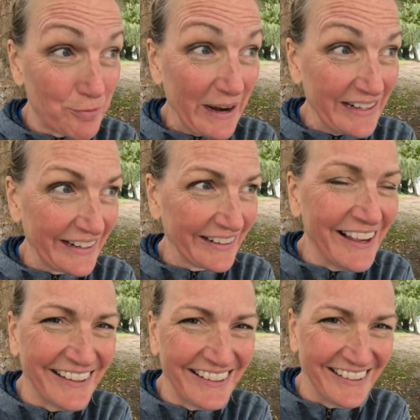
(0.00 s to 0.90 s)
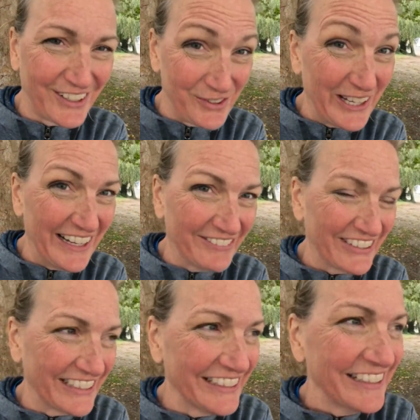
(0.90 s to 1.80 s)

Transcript: raining quite heavily.